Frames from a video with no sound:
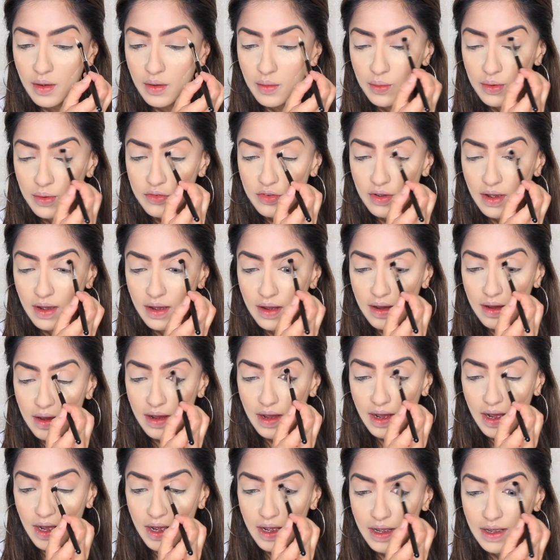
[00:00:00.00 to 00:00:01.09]
which
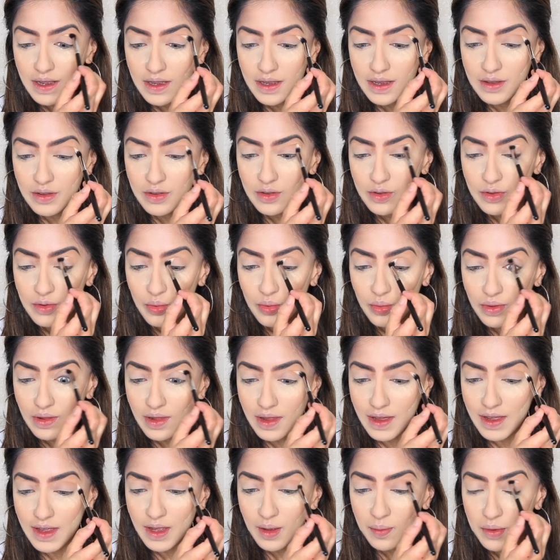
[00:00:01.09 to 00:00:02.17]
I don't
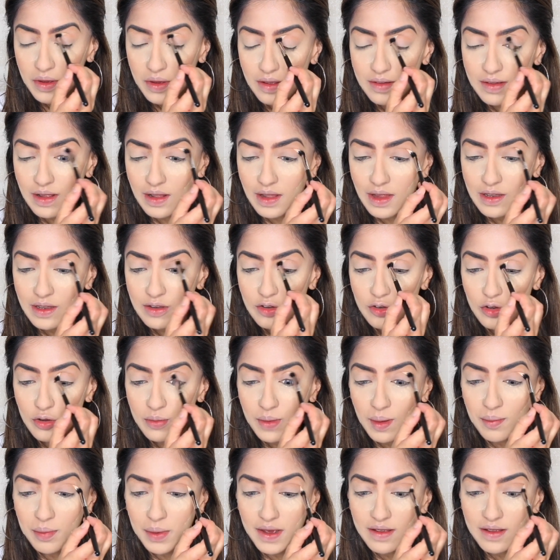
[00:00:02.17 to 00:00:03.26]
like because I like to do my
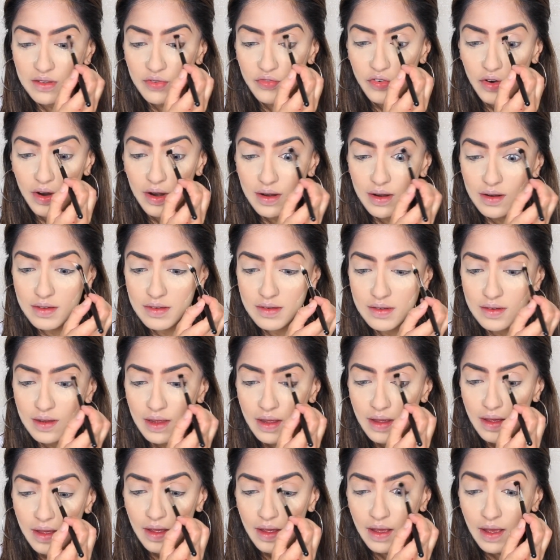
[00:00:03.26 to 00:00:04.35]
base first
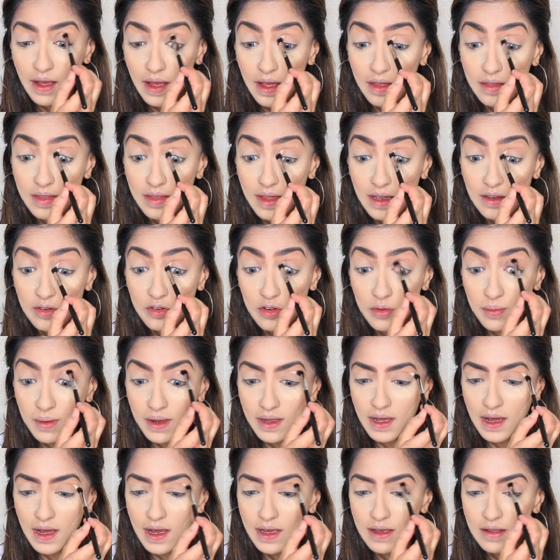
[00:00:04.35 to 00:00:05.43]
and then do my
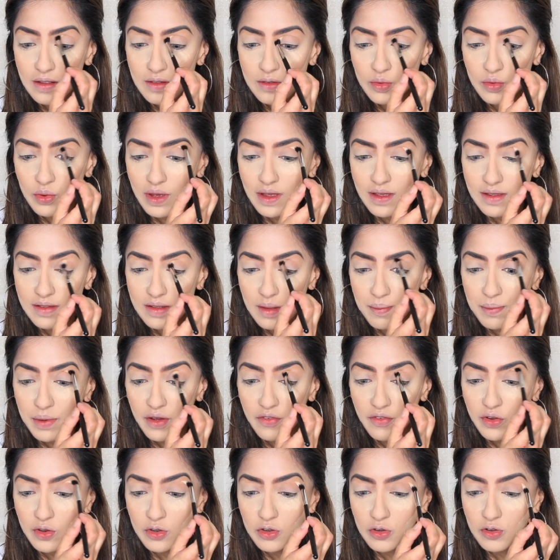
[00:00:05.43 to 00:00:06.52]
eyes, so it is a bit of
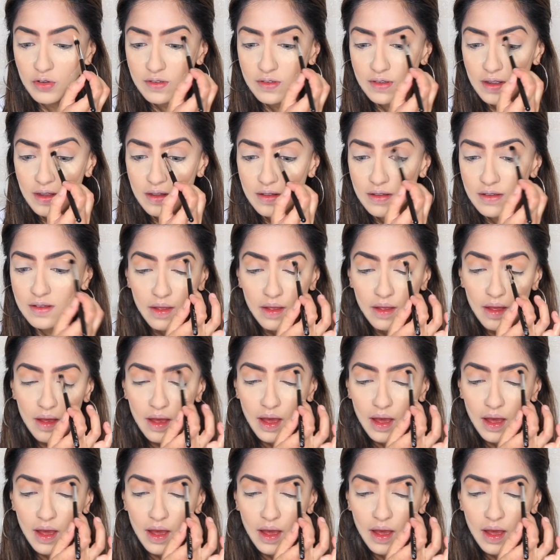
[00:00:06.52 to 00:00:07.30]
a nuisance.